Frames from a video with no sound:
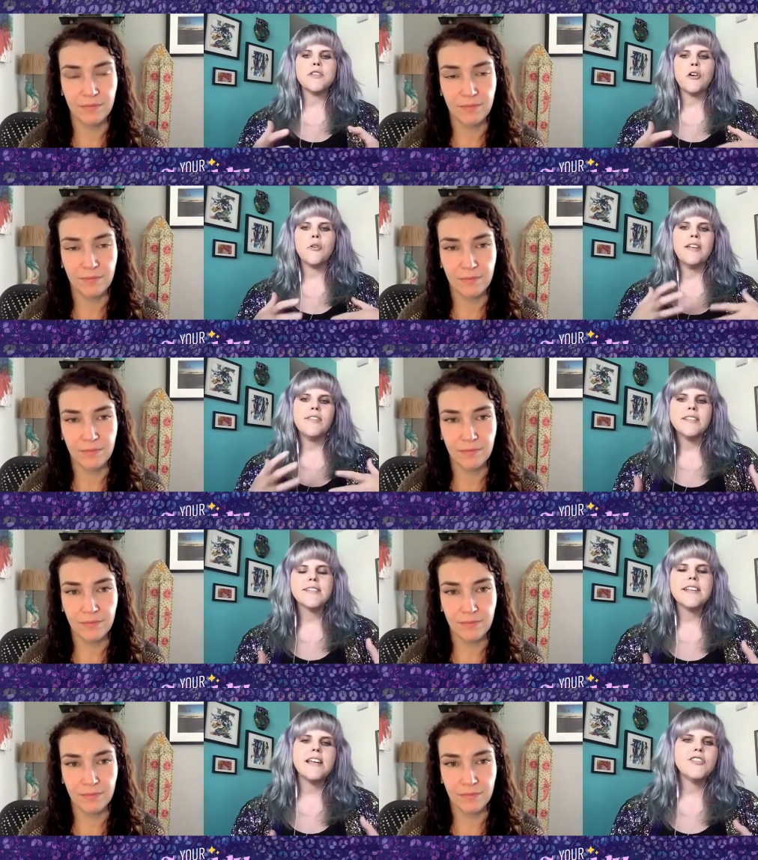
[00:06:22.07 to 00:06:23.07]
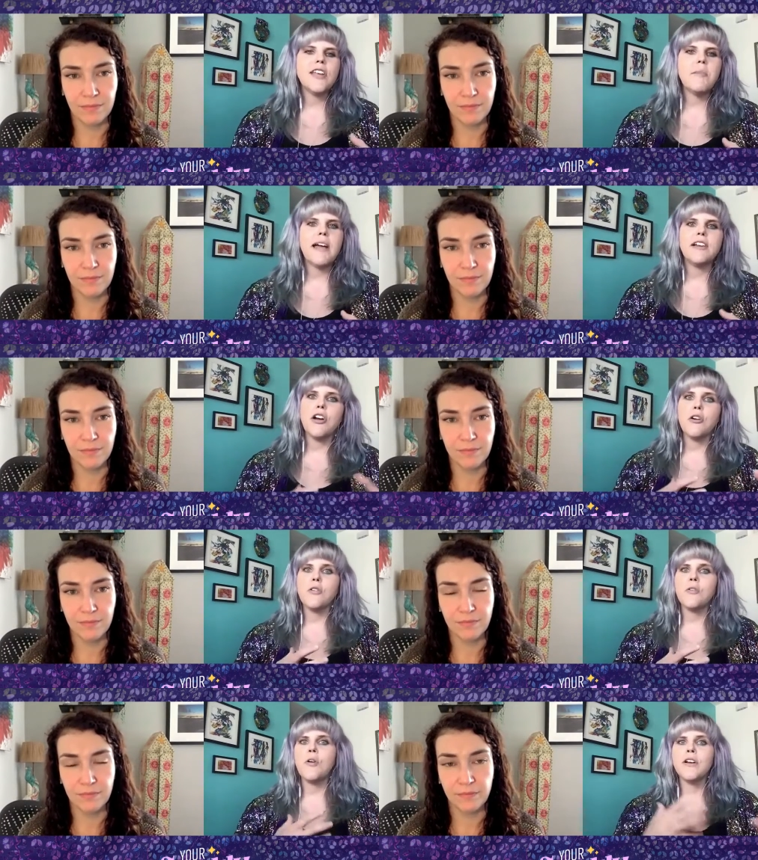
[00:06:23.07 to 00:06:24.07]
Speaker 1: So in this stage, they might
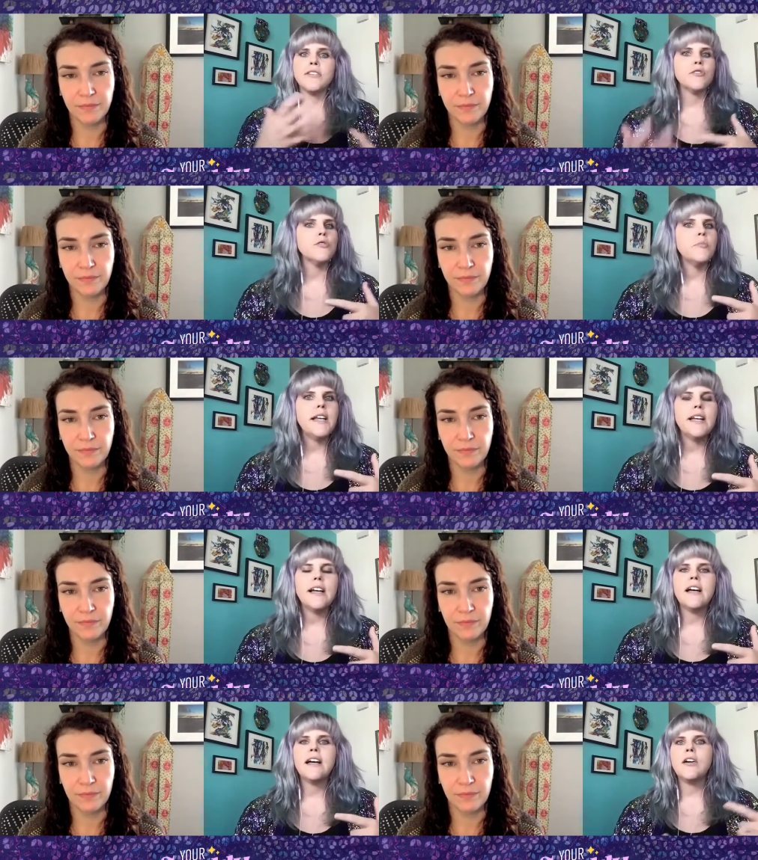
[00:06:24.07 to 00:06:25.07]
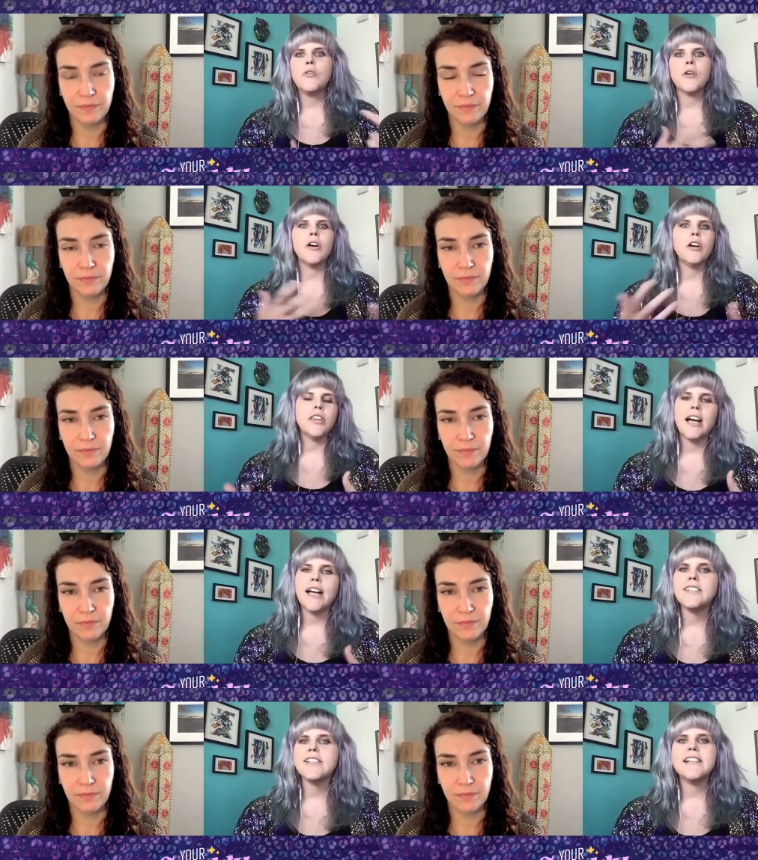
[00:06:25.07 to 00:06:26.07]
go on social media or
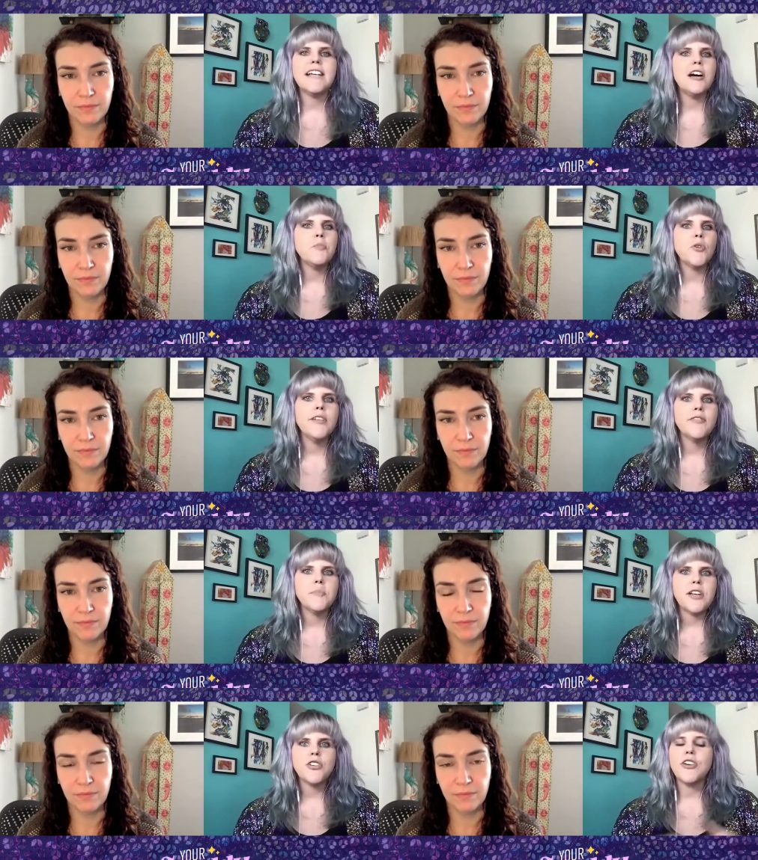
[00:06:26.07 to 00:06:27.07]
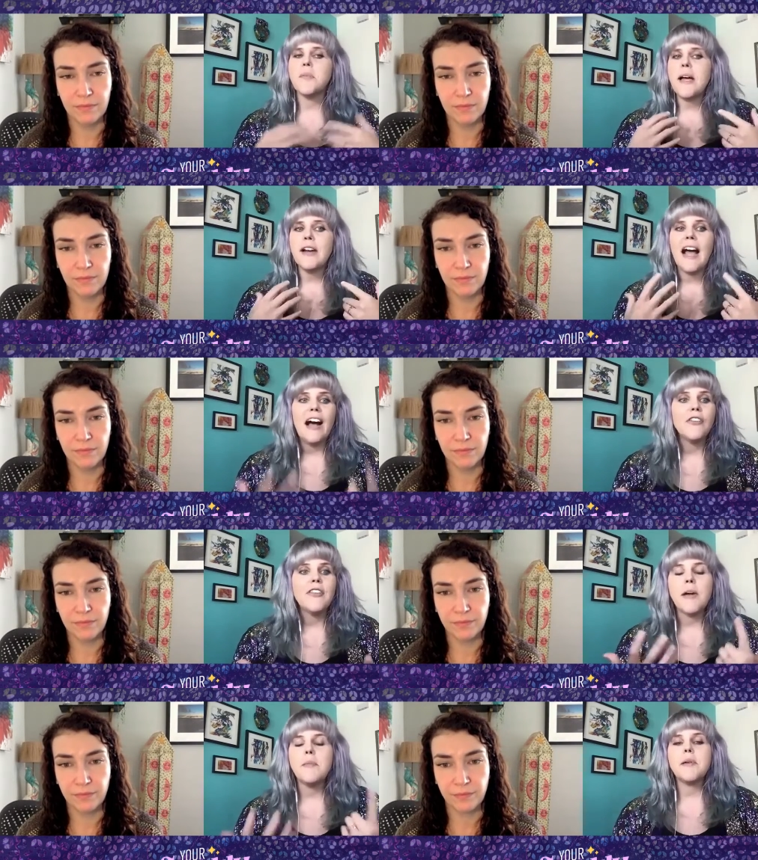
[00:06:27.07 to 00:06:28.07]
online to seek out more information about how
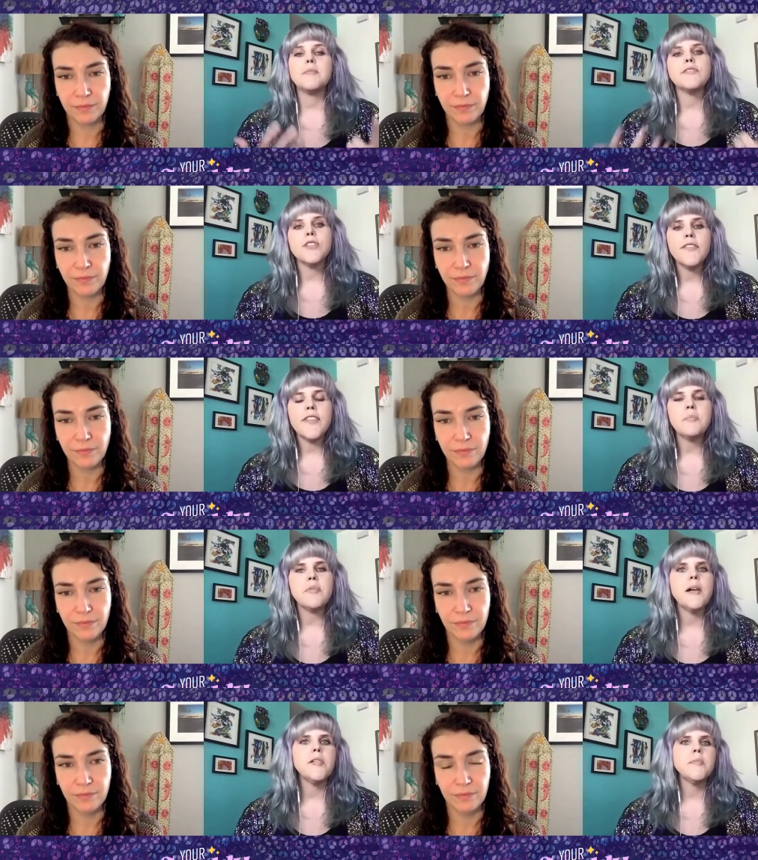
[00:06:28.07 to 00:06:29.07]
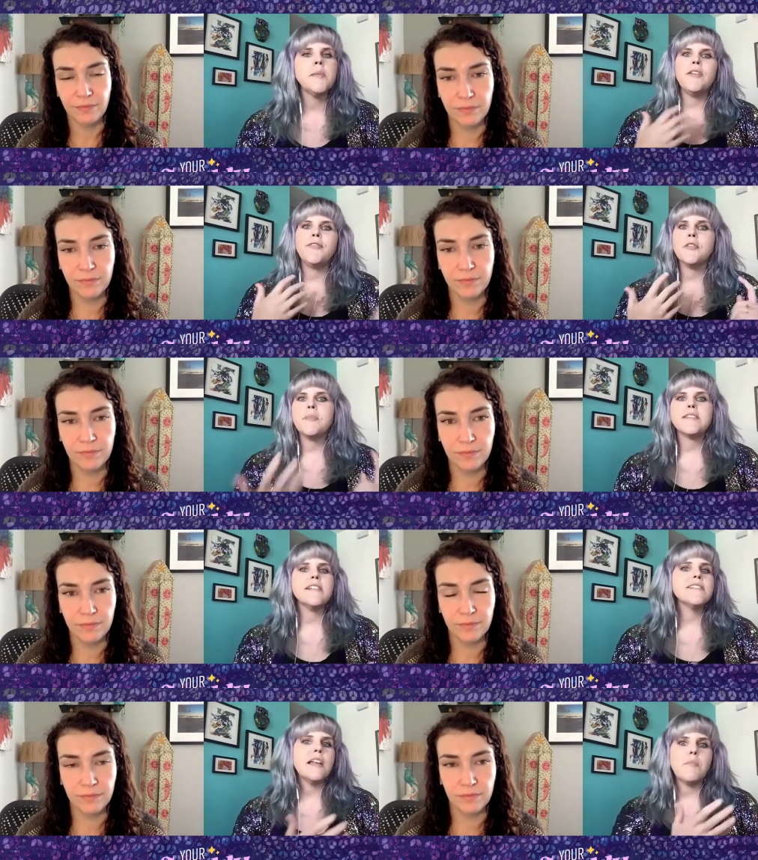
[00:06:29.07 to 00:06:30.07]
they might be able to solve that problem. If you're a
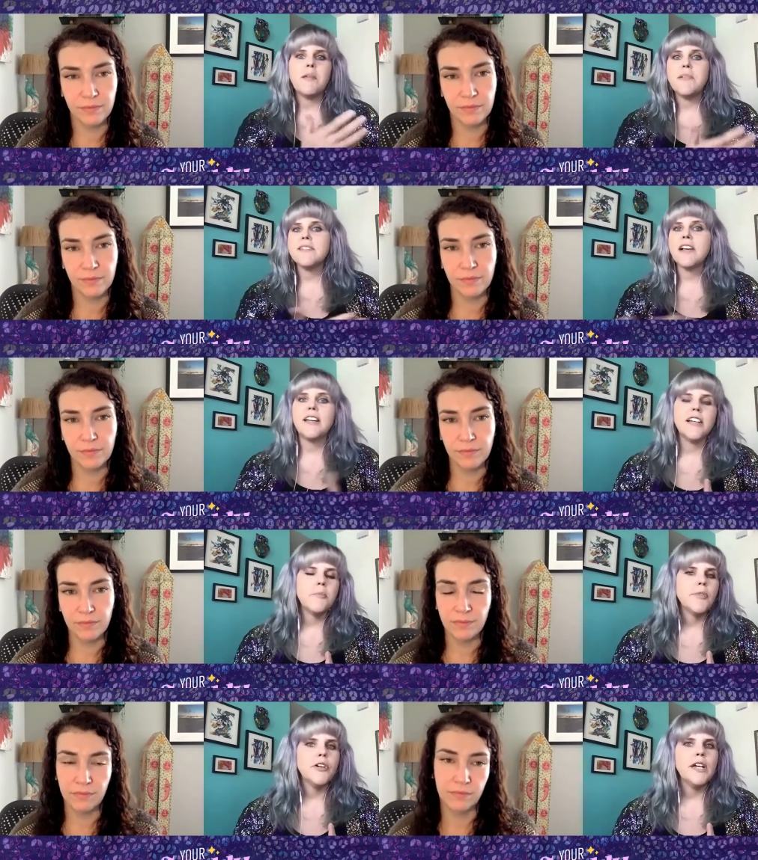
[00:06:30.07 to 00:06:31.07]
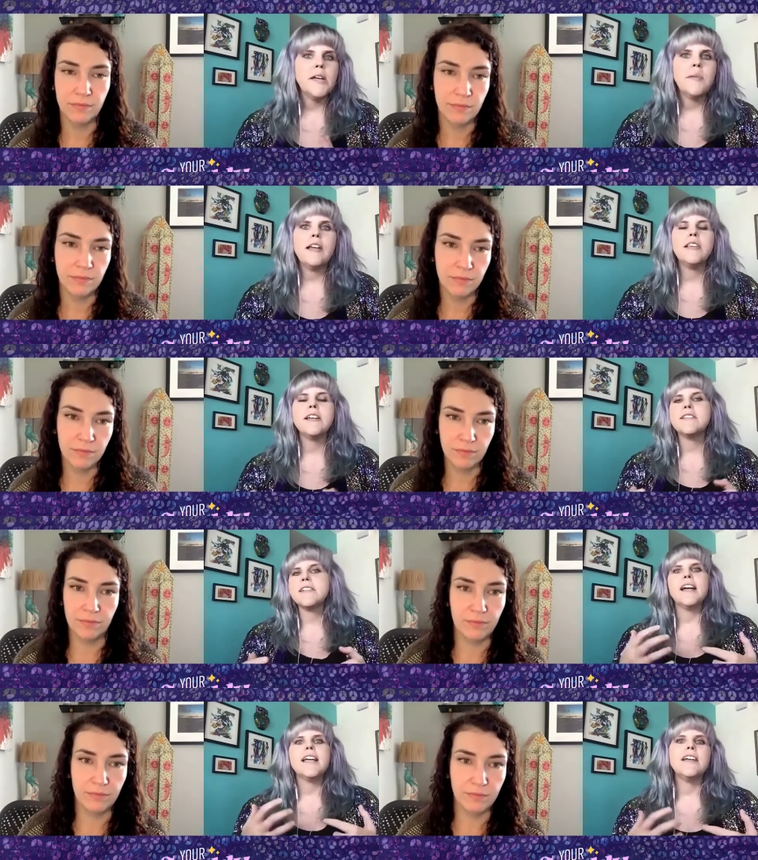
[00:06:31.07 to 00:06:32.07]
business, they might be signing up for your email
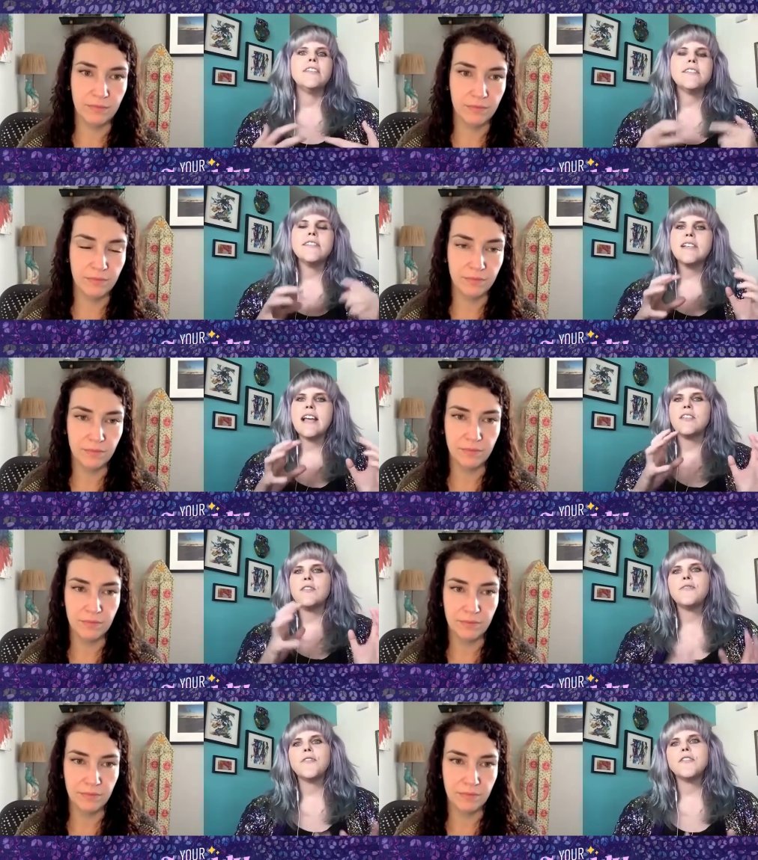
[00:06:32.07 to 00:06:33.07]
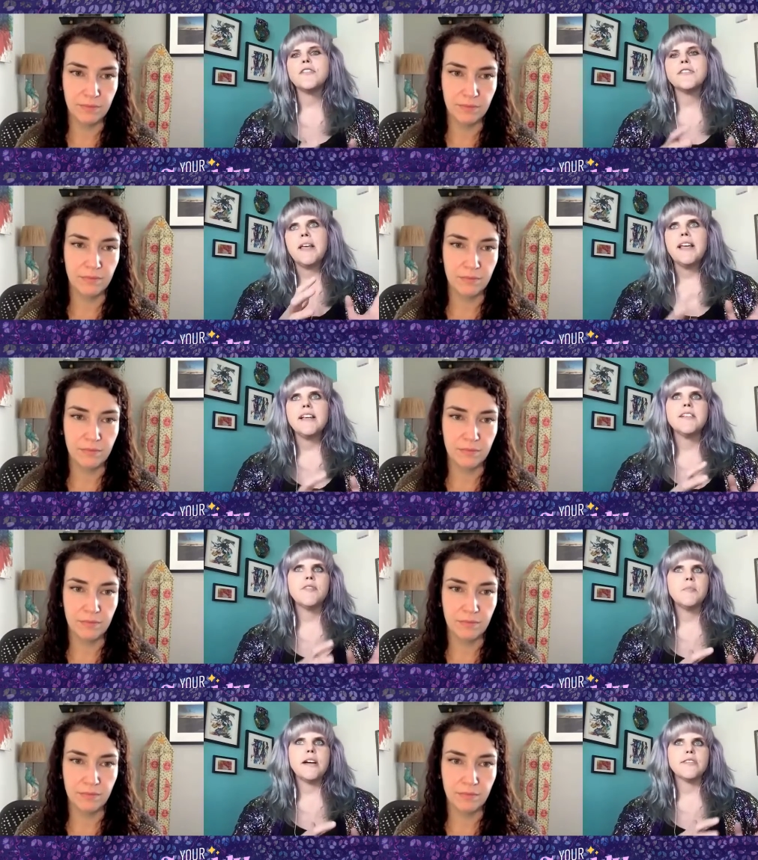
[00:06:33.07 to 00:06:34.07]
list. Again, this is like the first piece of
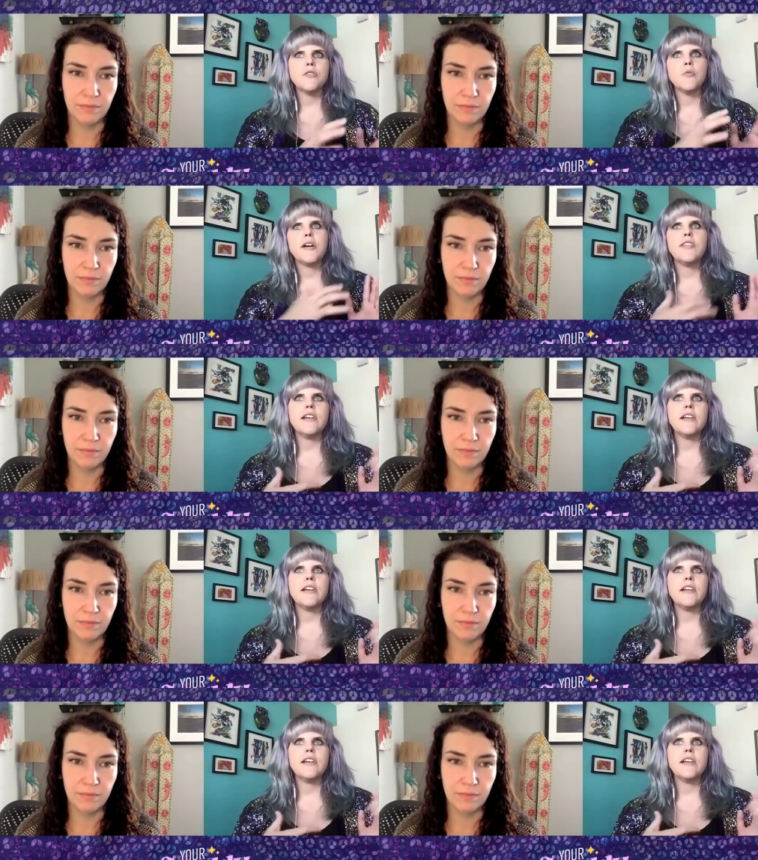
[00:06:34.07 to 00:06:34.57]
the puzzle where